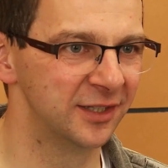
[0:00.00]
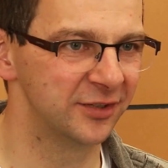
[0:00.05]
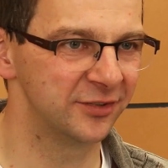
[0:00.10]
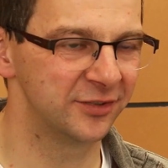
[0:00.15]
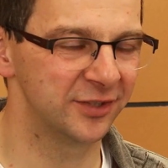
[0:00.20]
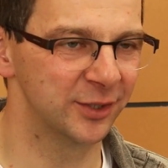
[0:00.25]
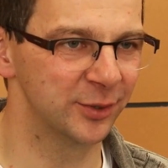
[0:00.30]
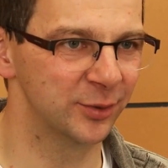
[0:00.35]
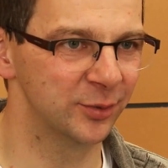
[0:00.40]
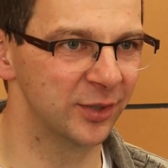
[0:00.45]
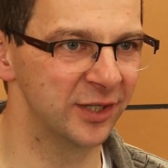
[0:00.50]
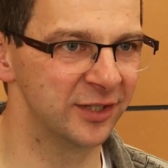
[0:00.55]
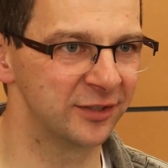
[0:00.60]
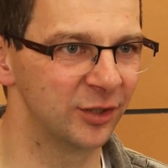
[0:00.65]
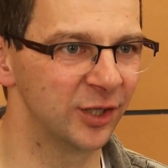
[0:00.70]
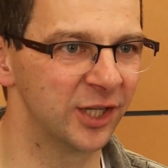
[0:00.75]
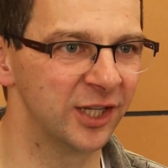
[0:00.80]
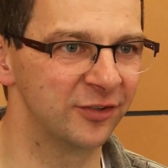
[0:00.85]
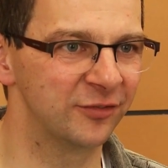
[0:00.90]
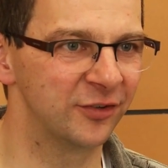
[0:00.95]
So it's
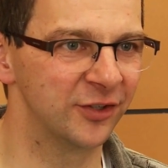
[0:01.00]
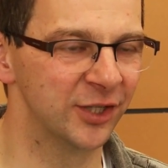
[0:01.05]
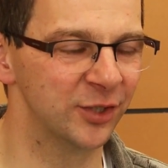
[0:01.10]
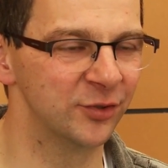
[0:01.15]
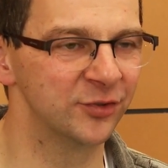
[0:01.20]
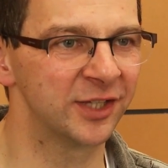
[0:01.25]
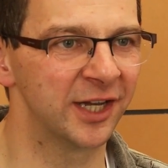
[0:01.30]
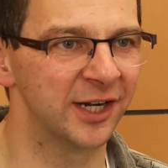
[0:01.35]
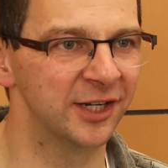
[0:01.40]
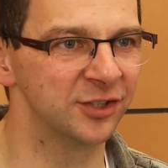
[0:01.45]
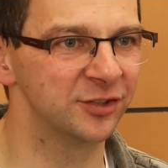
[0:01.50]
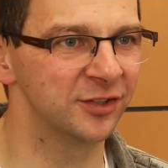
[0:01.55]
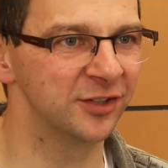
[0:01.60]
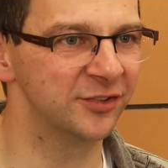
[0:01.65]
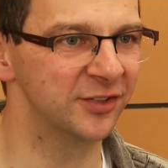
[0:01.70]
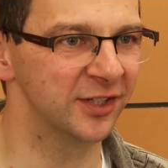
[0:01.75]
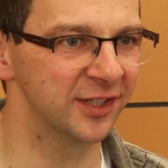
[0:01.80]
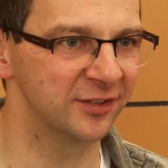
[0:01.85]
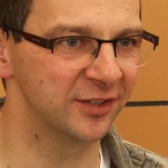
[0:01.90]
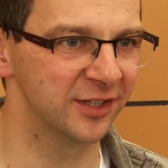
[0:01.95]
looking for those
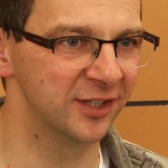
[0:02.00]
characteristics.